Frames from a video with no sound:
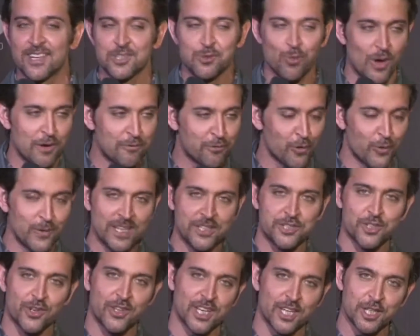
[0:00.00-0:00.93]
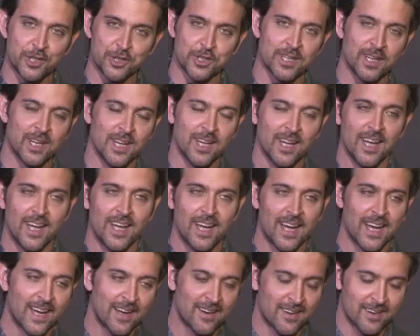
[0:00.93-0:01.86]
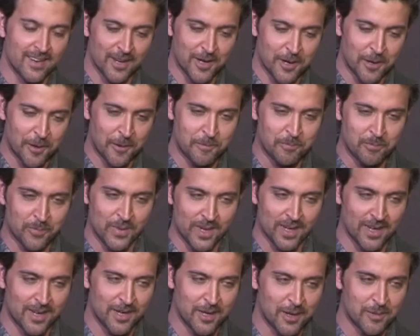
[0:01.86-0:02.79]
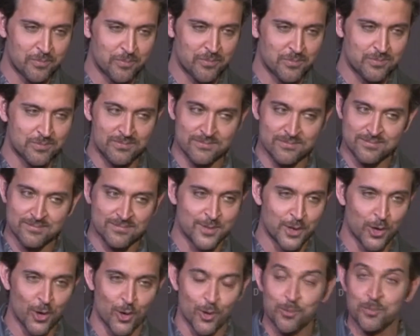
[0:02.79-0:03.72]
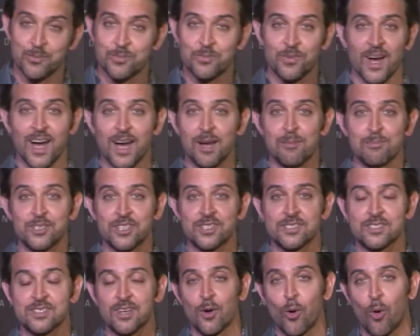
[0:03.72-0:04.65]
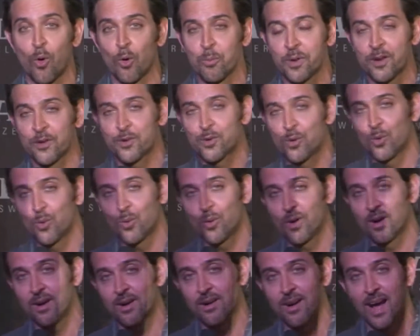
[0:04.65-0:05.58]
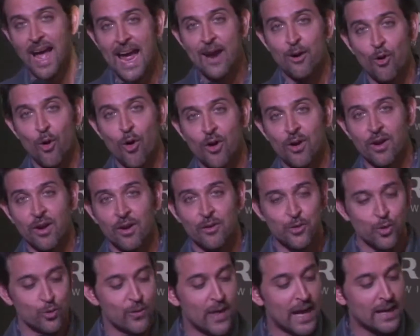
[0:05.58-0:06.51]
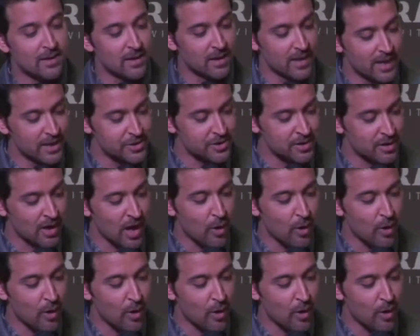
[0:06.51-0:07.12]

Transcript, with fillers: There's one for each occasion, and um, you know I'm just hoping to add on to that collection.